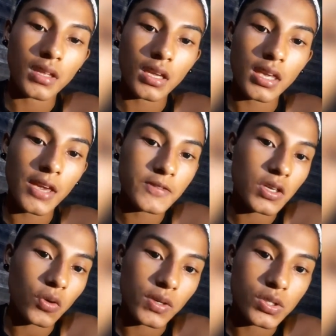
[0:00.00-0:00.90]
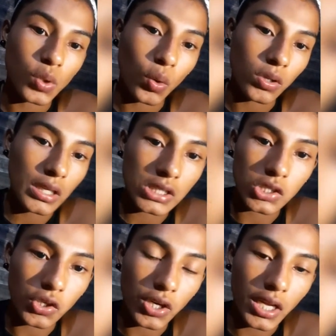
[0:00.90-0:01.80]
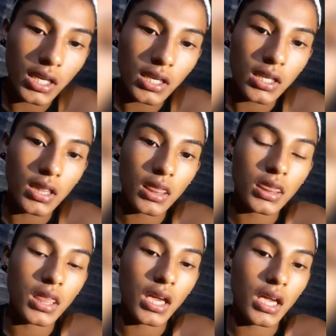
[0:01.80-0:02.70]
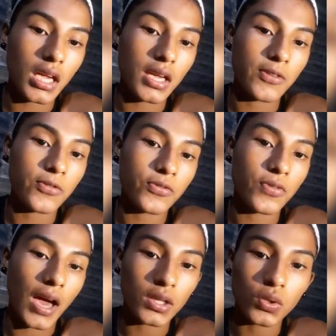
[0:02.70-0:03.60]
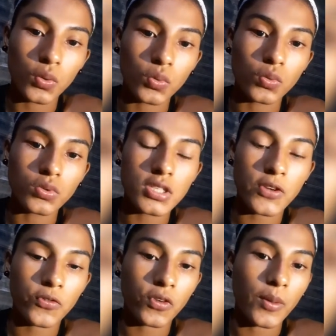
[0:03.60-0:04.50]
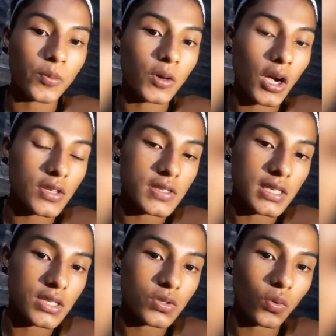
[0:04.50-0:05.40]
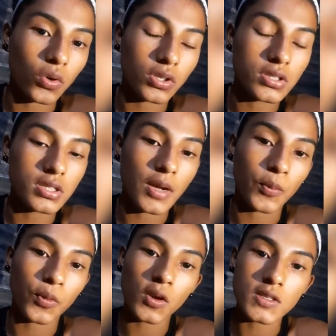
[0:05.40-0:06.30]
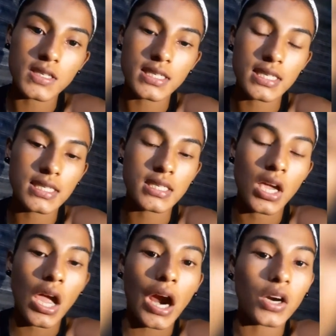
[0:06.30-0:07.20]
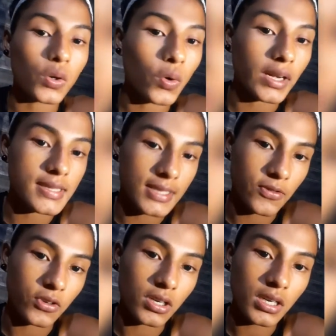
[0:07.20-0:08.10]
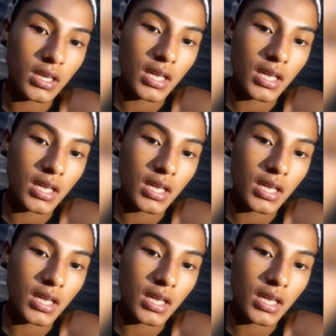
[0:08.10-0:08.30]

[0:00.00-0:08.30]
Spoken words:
gives a result in learning, they follow different process or the processes are quite different.